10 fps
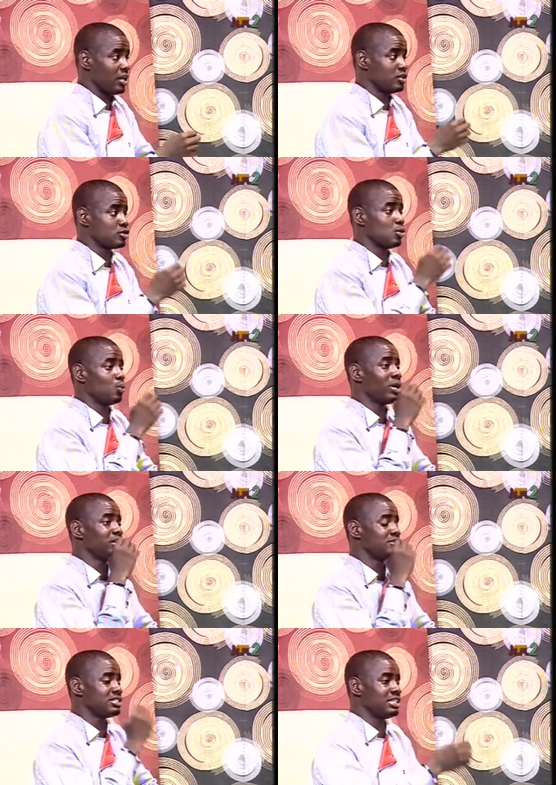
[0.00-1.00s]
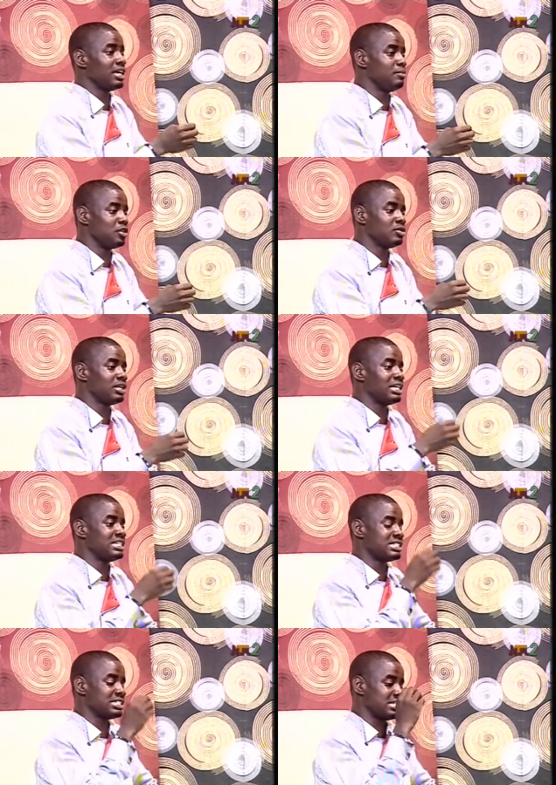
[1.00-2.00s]
So when you see them, you know that
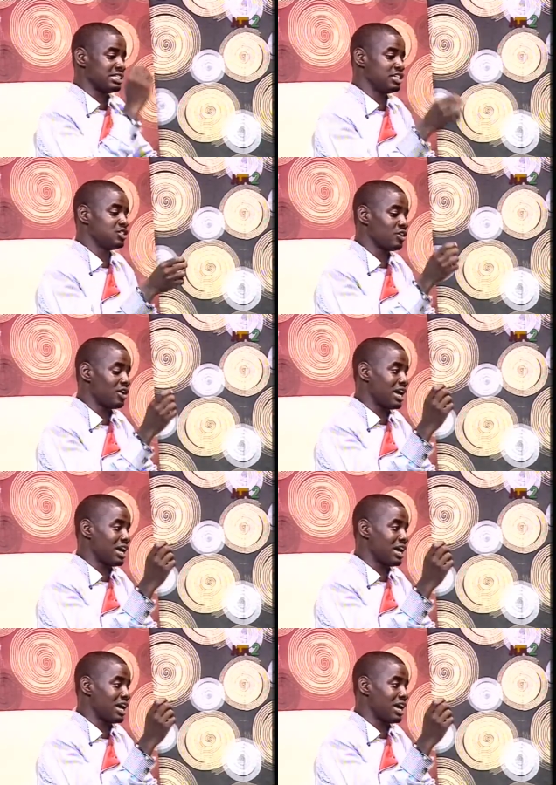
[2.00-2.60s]
this is signature